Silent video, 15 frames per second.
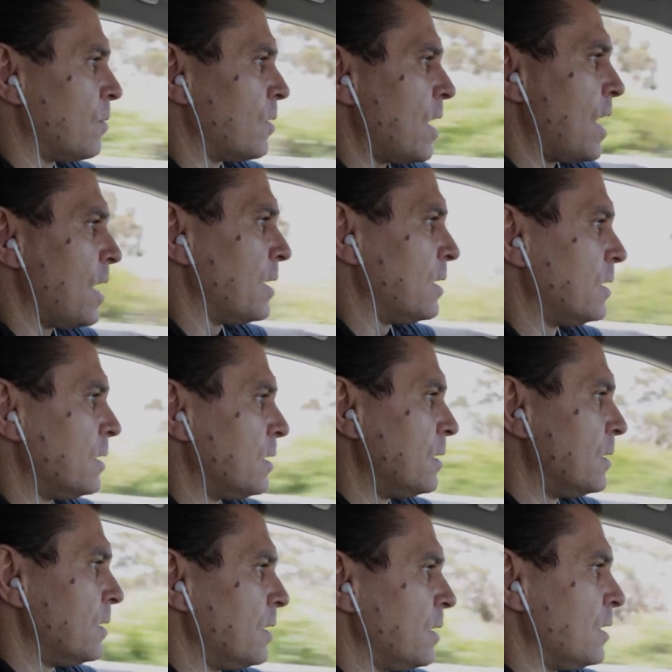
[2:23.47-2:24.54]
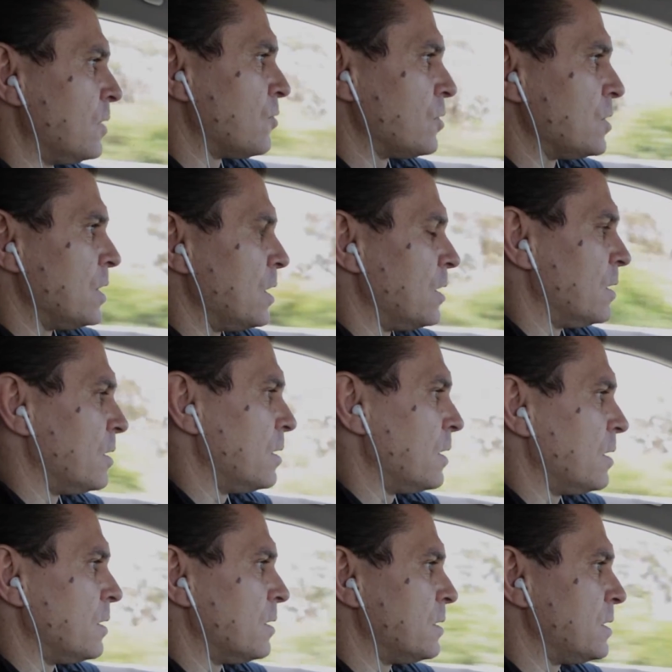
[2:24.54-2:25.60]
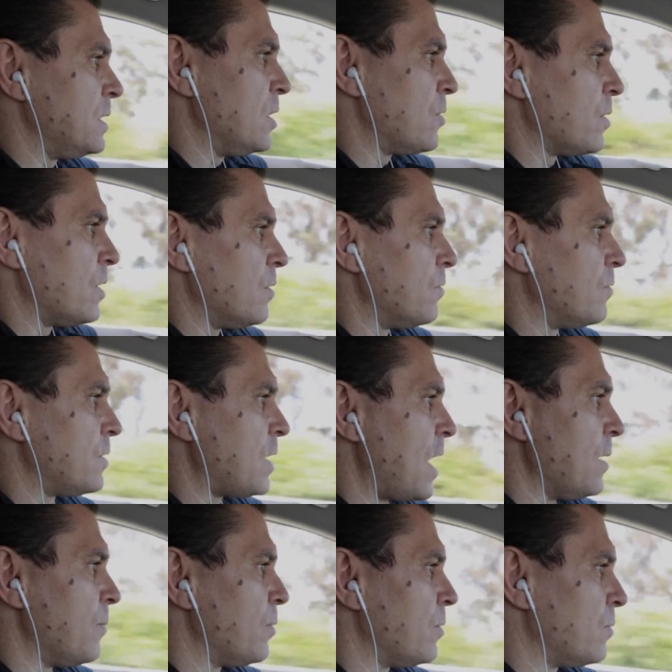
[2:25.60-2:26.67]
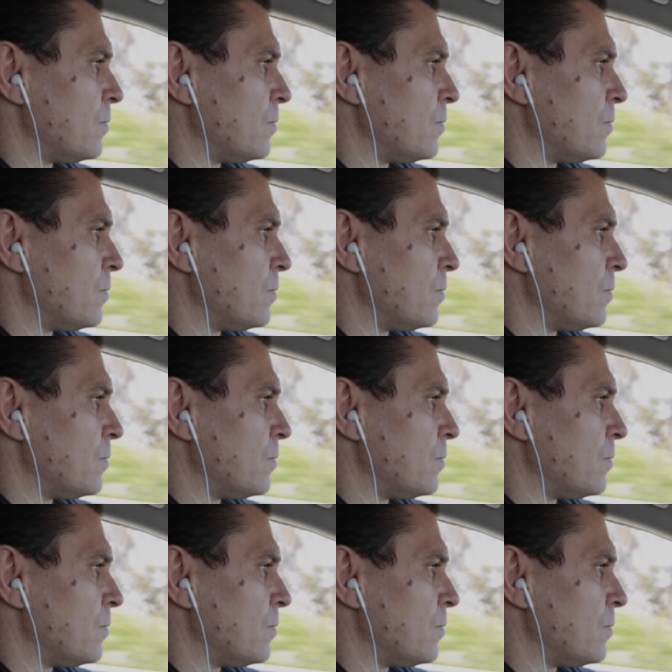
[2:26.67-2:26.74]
We're not interested in secretive type